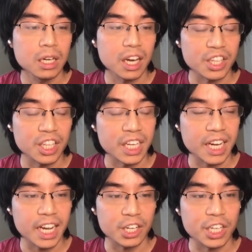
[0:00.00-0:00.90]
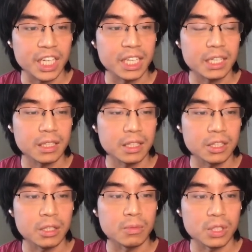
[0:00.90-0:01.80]
and then aggregate
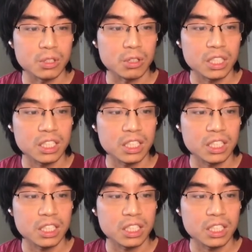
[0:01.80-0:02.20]
the results